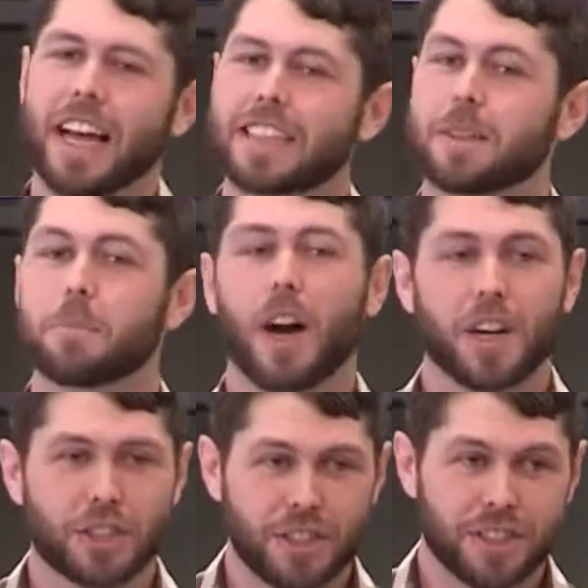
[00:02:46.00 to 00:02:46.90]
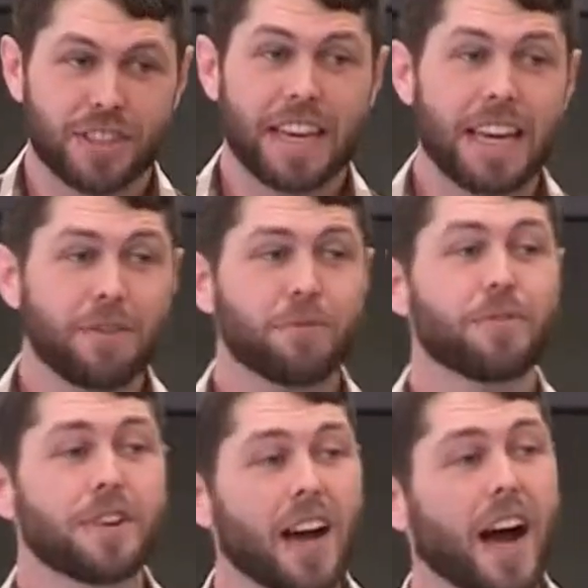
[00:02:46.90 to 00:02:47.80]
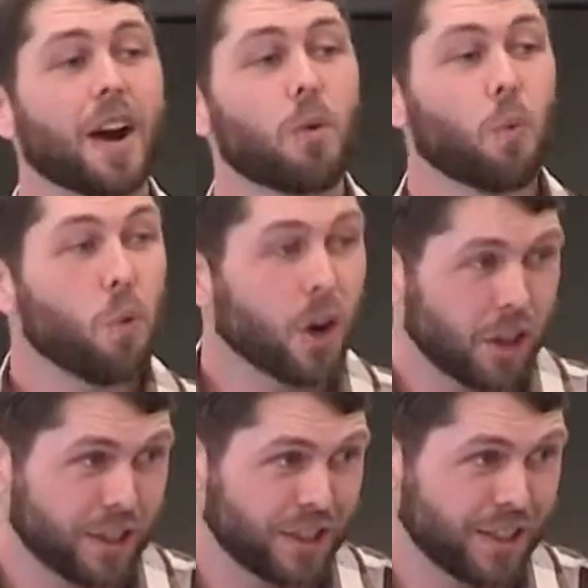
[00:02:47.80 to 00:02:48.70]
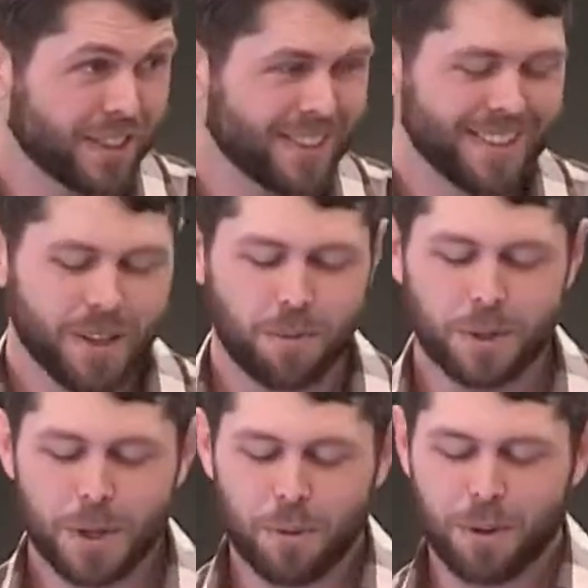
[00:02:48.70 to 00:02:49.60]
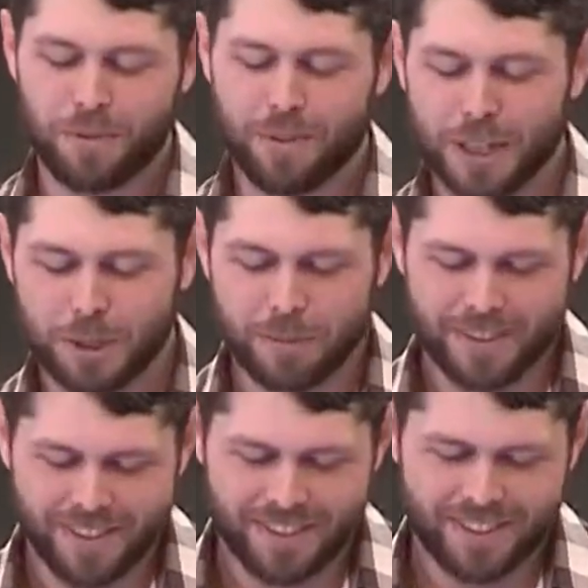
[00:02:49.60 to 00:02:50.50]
as obnoxious, if not worse, when you were a freshman."